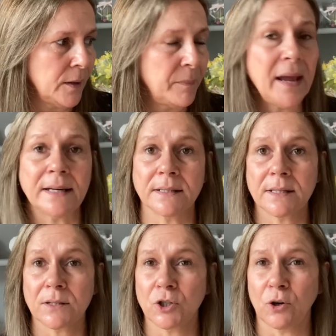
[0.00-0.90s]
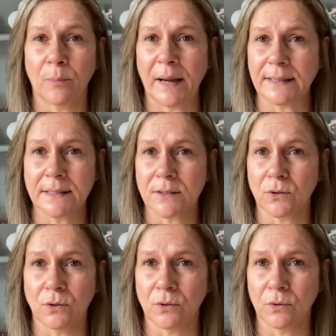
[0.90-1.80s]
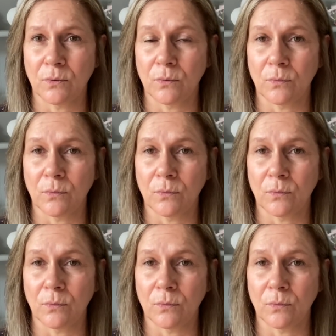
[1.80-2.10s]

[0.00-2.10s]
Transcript: paints, chalk paint or